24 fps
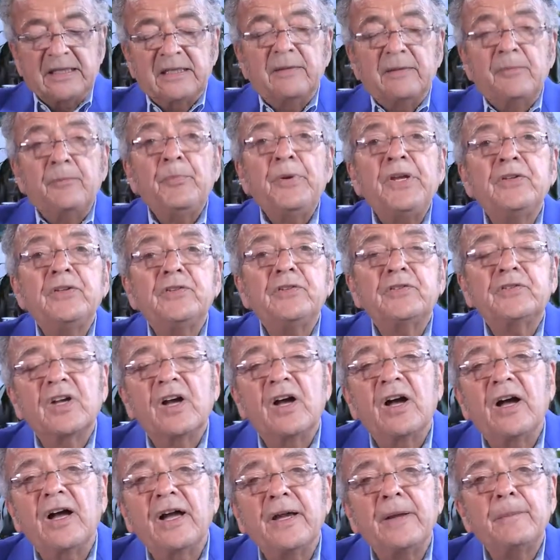
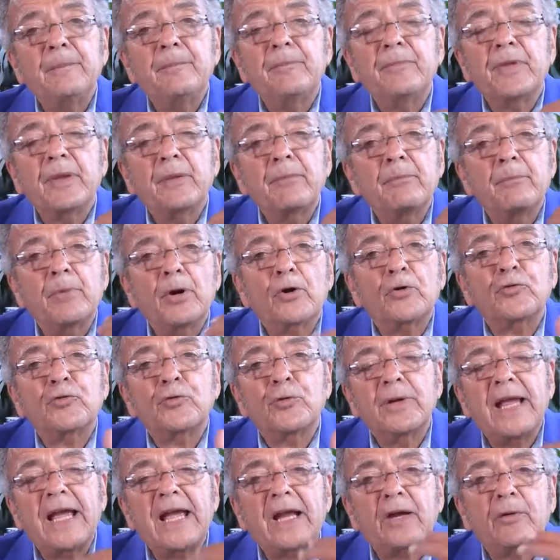Meantime, merger
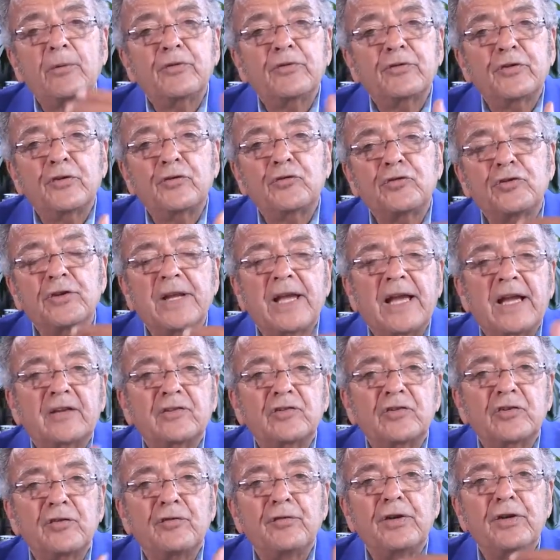and acquisition
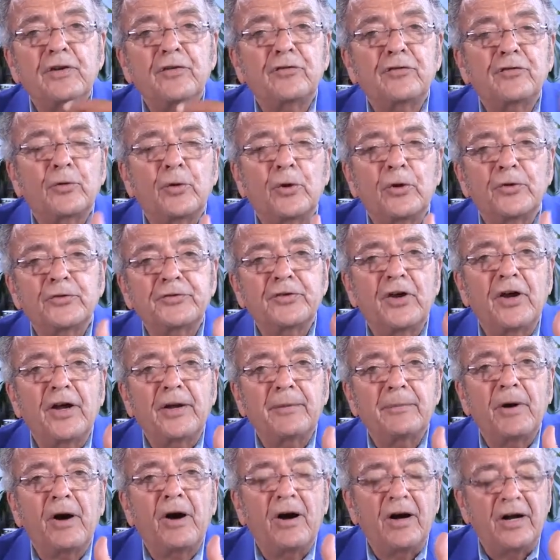activities at
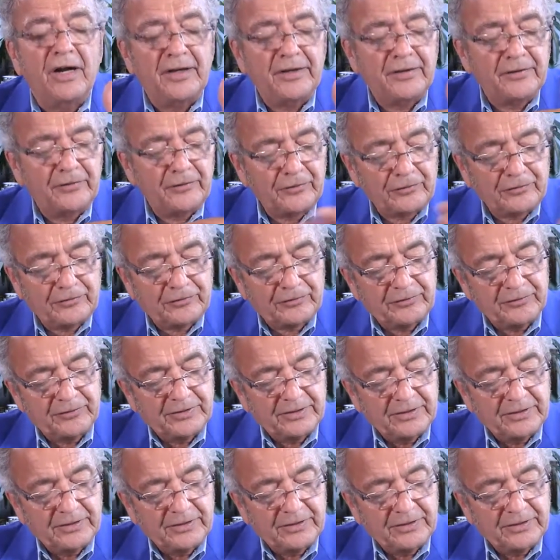all-time highs.